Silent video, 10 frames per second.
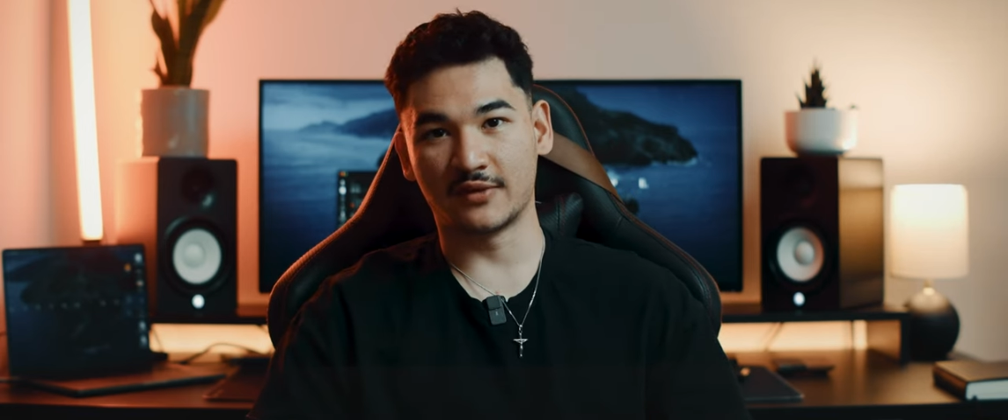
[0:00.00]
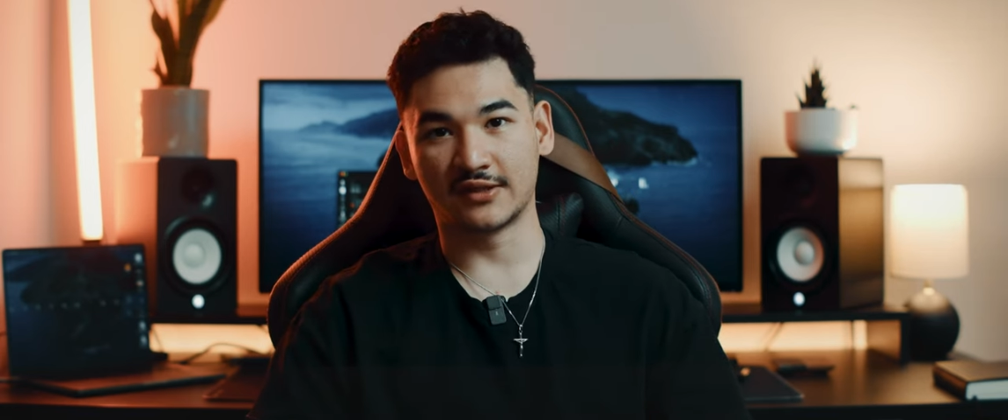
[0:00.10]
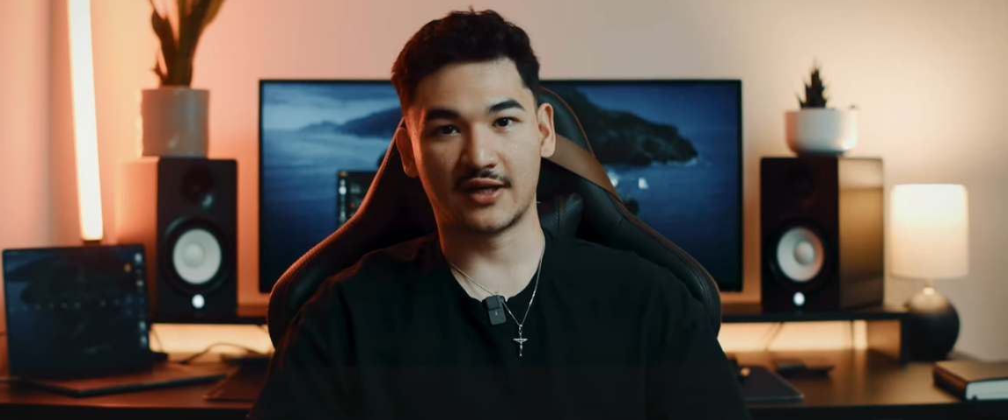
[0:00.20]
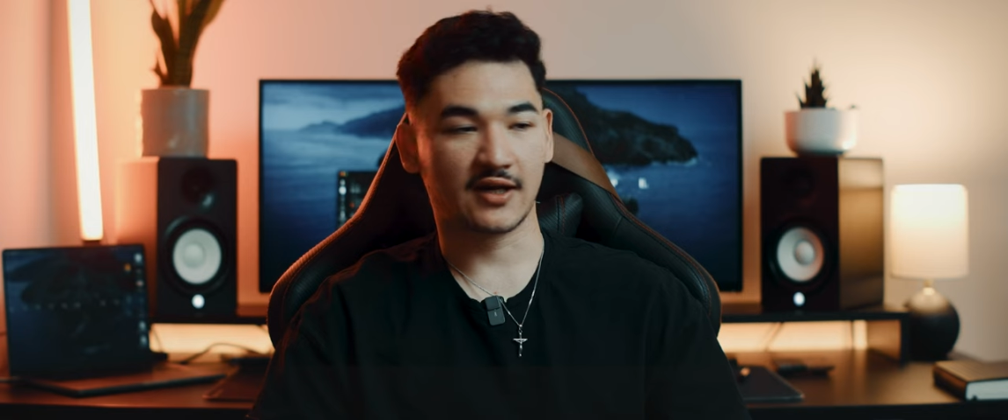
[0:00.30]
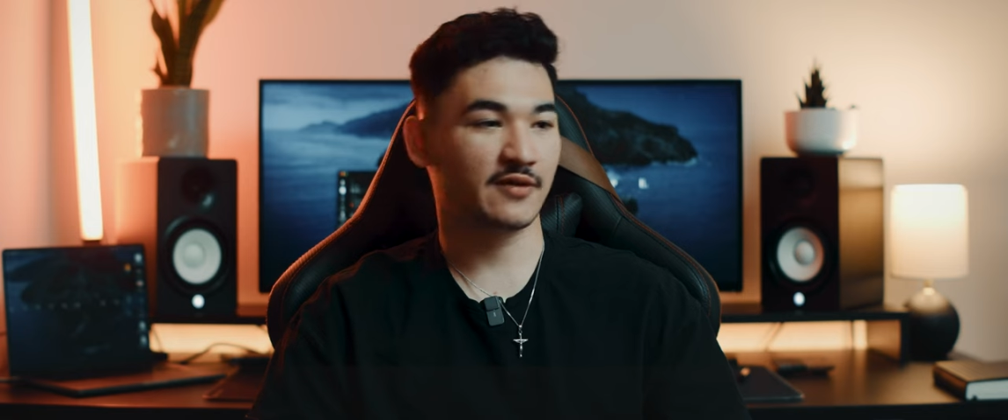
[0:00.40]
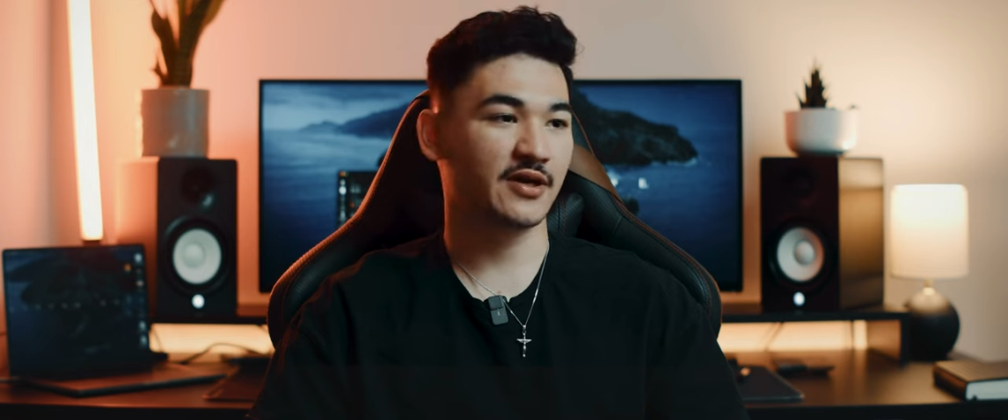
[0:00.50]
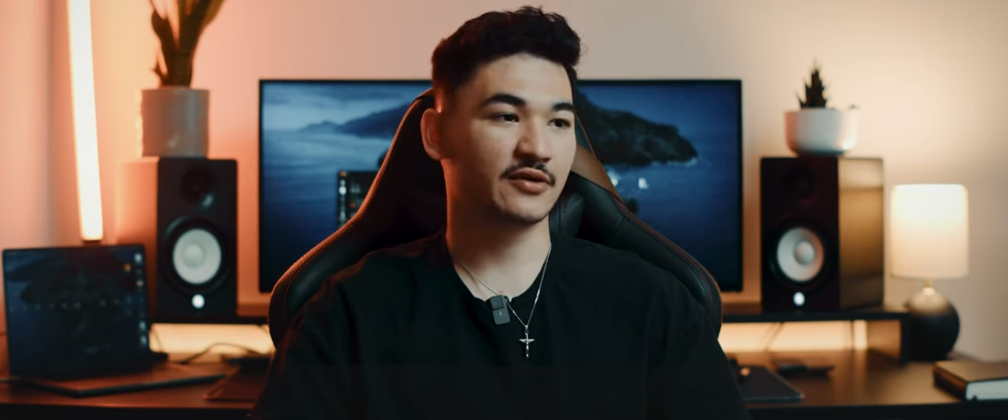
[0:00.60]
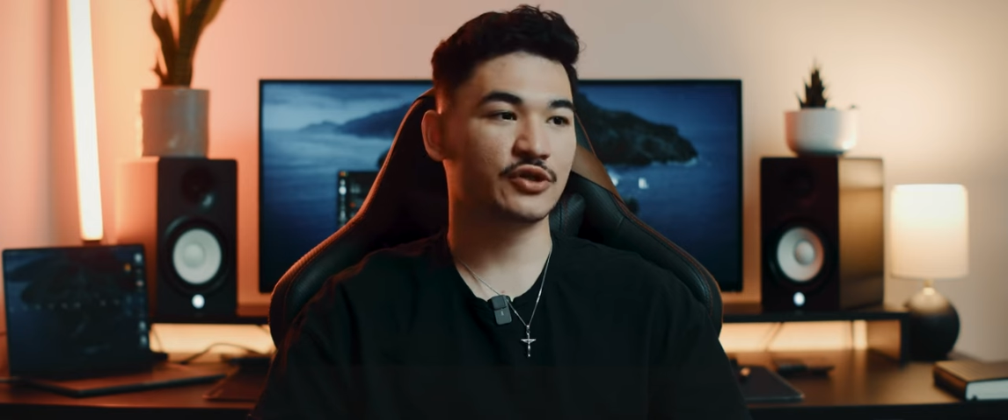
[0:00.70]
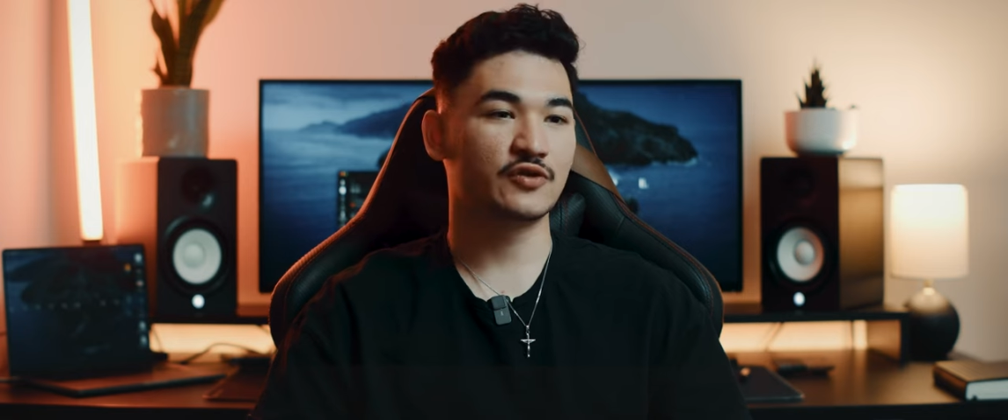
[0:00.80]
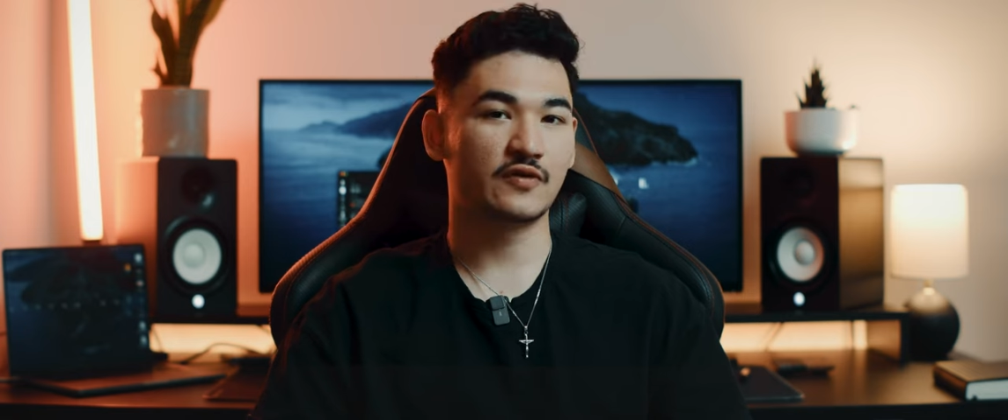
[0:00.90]
a
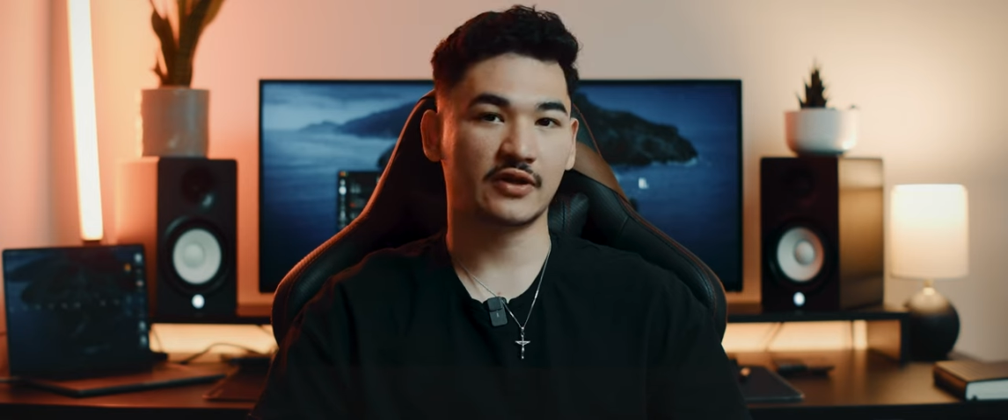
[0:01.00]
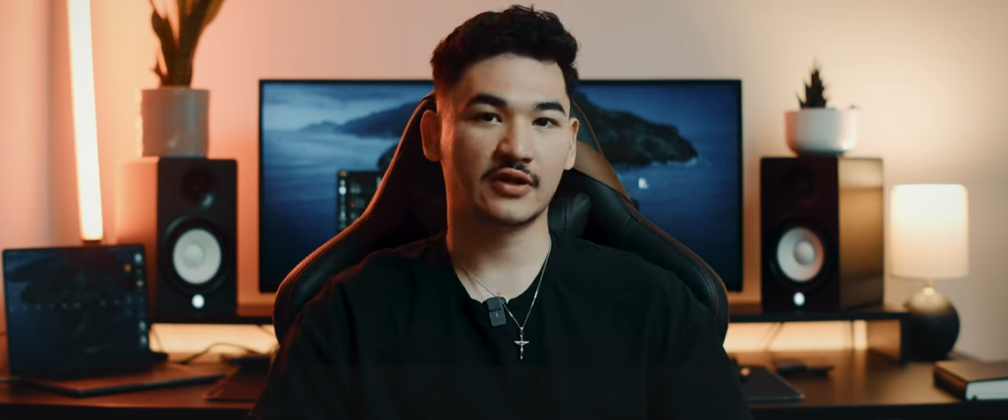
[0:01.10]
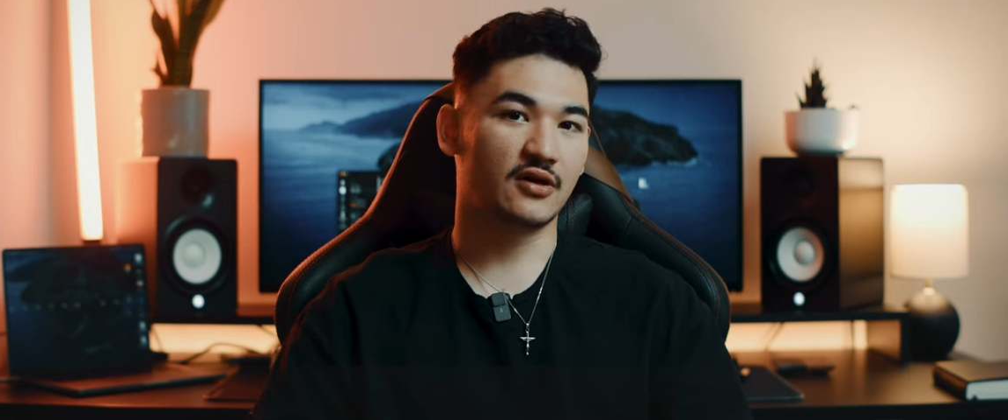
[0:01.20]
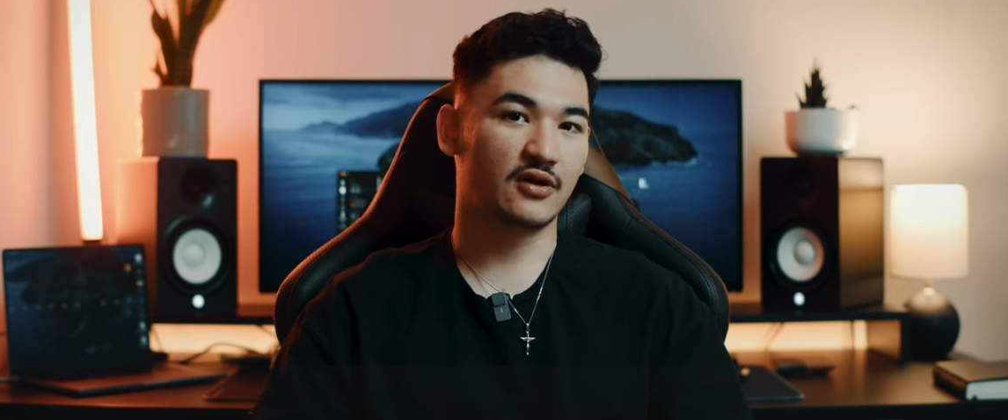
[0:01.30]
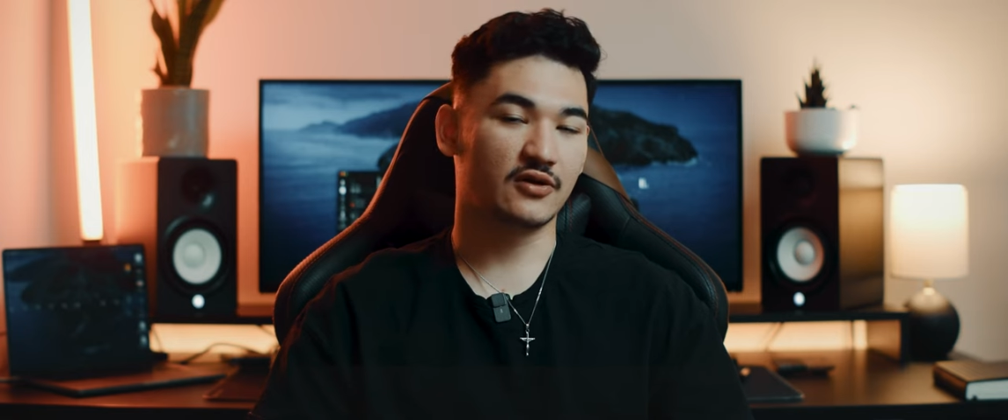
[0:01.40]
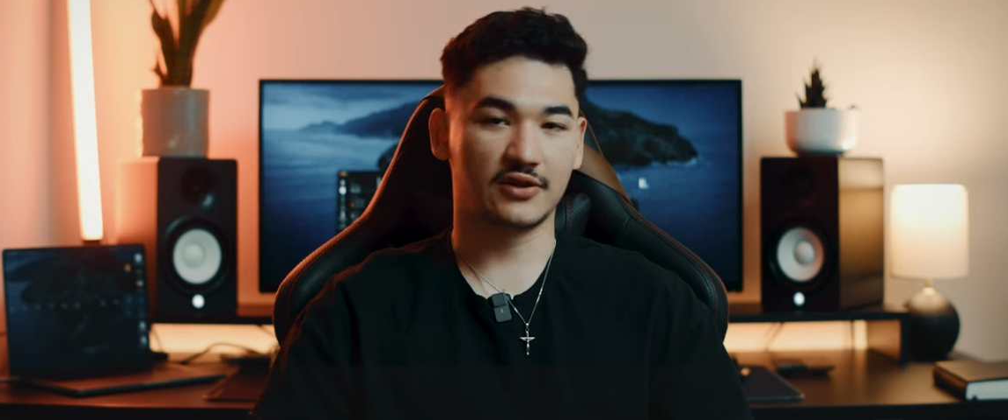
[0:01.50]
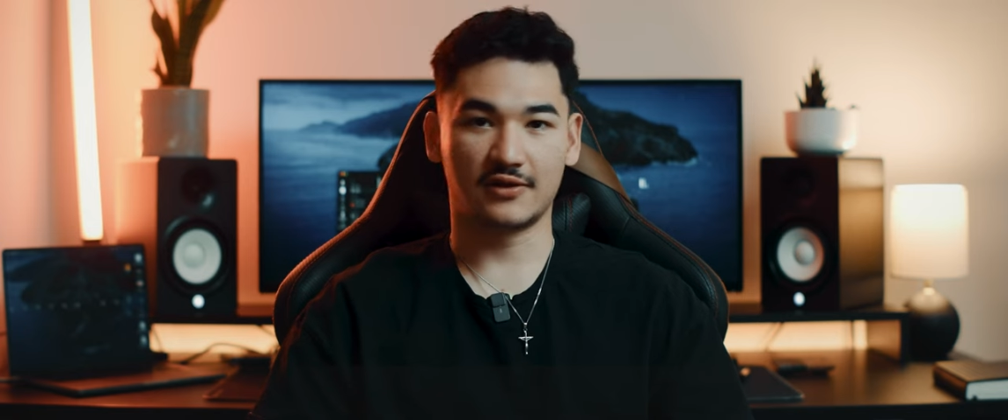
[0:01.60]
documentary shooting all day